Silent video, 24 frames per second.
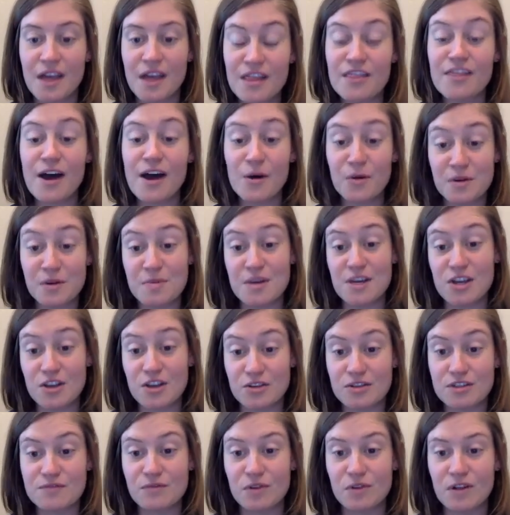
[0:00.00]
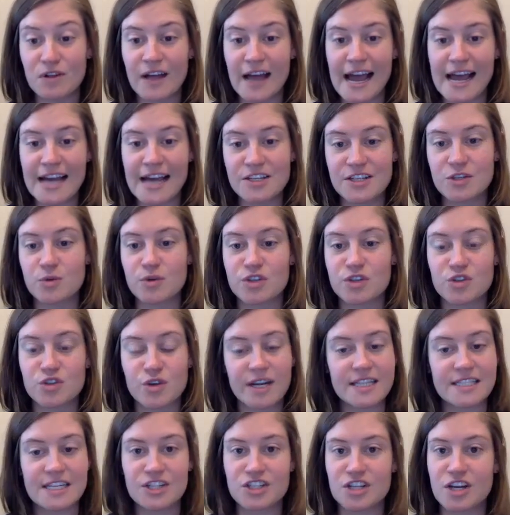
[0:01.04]
thought would be useful as you were
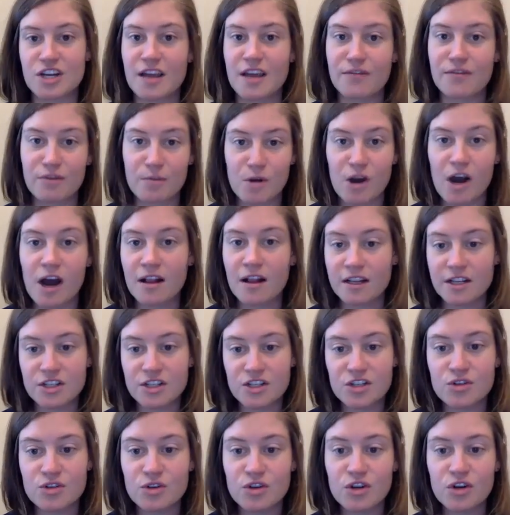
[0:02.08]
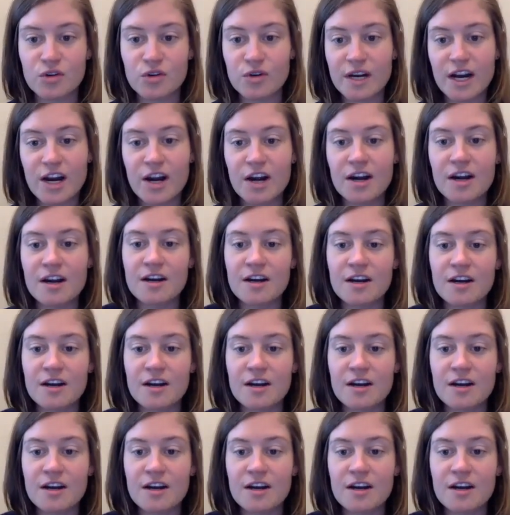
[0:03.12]
transitioning from college to career?